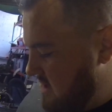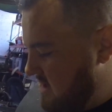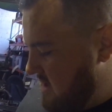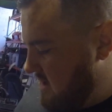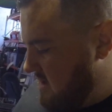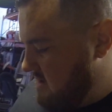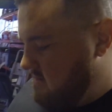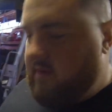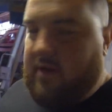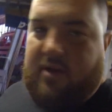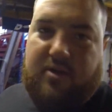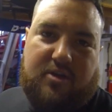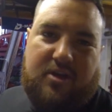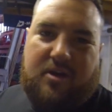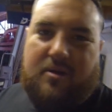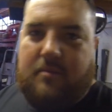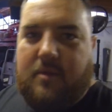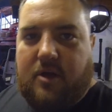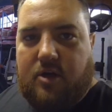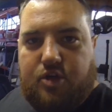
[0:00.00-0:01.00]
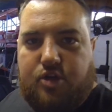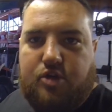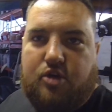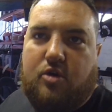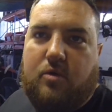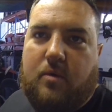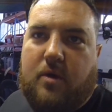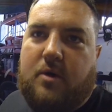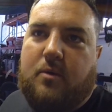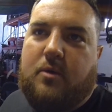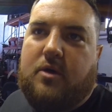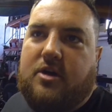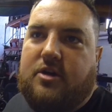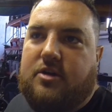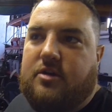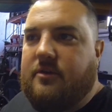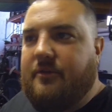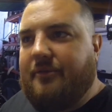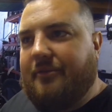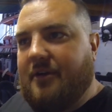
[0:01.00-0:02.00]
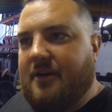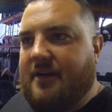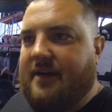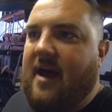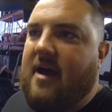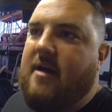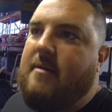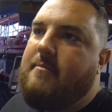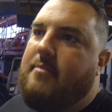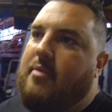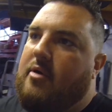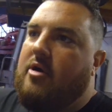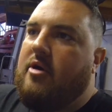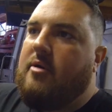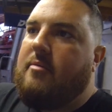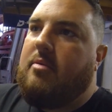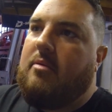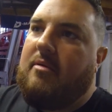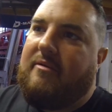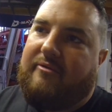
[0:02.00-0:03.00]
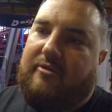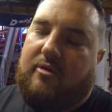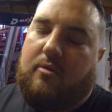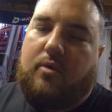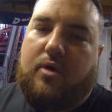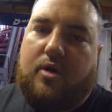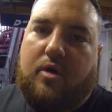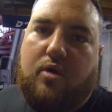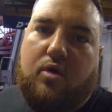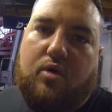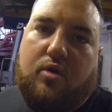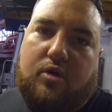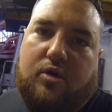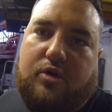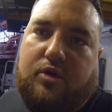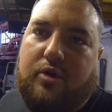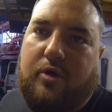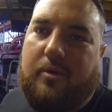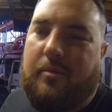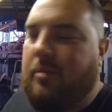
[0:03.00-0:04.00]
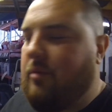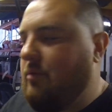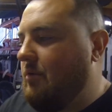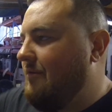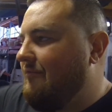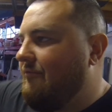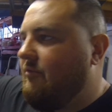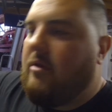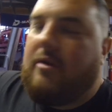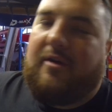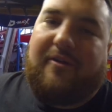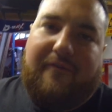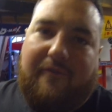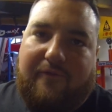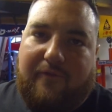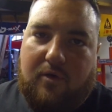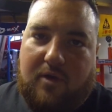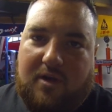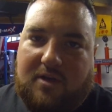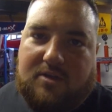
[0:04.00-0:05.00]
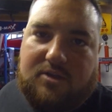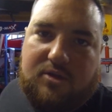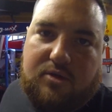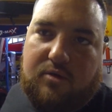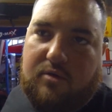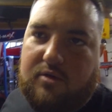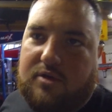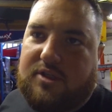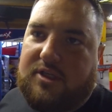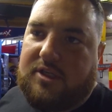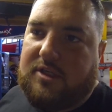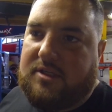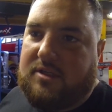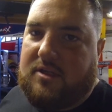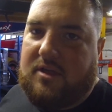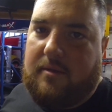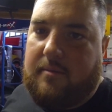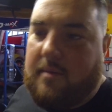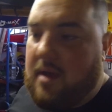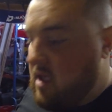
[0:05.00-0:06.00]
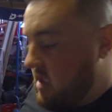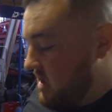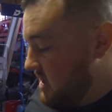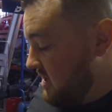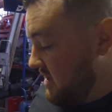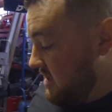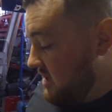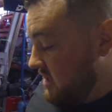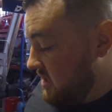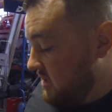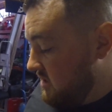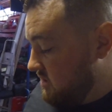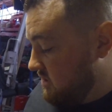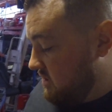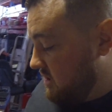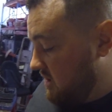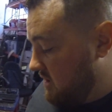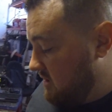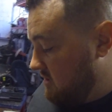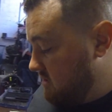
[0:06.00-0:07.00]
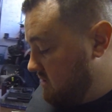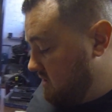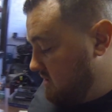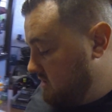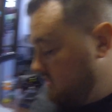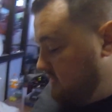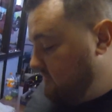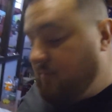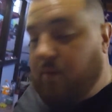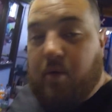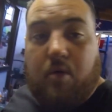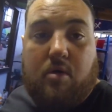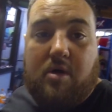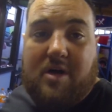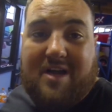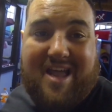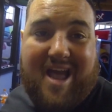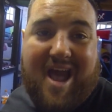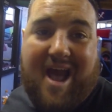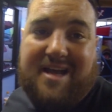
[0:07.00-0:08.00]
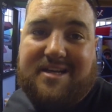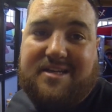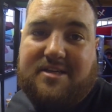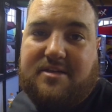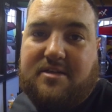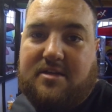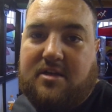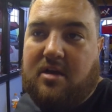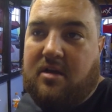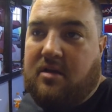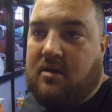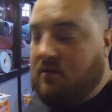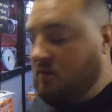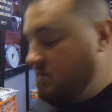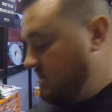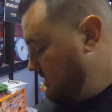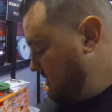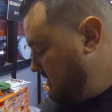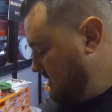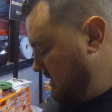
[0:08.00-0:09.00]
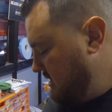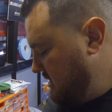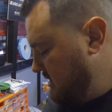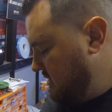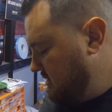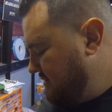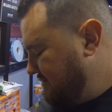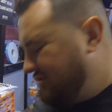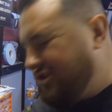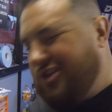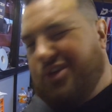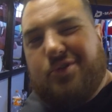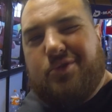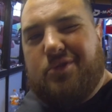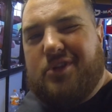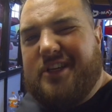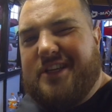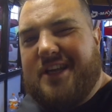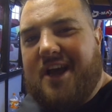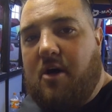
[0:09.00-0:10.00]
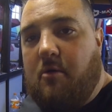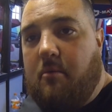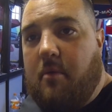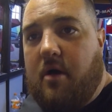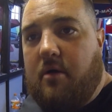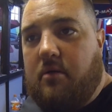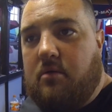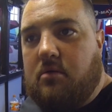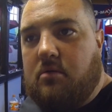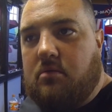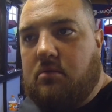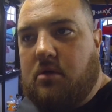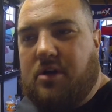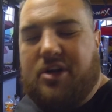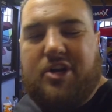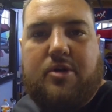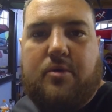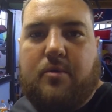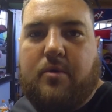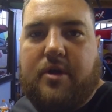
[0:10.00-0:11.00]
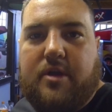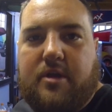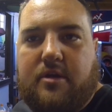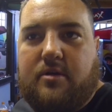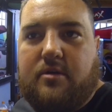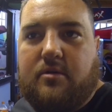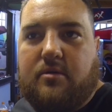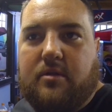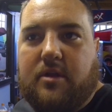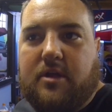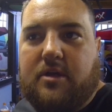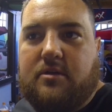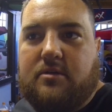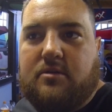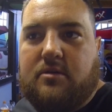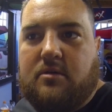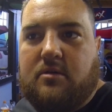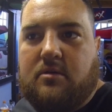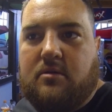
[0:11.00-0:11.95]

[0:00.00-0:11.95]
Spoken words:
And because I'm not sure what I want to do for a downpipe, whether I want a hood dump, whether I want a full exhaust system. So I've bought a cast, what do you call this, elbow? I don't know what you call this.